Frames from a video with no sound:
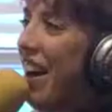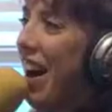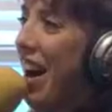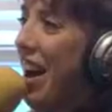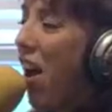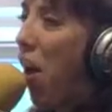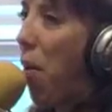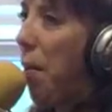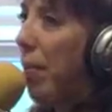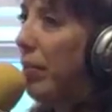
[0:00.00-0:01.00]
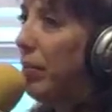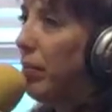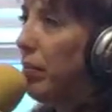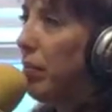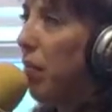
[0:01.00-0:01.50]
in like a band,
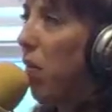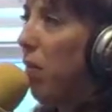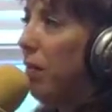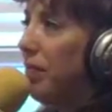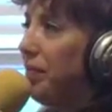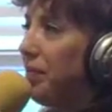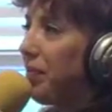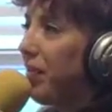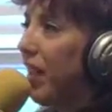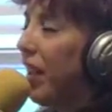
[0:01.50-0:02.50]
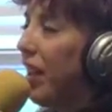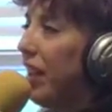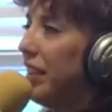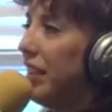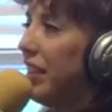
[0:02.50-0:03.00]
Chloe X Haley,
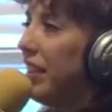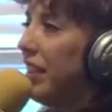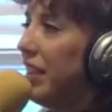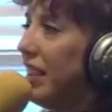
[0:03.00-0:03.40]
right?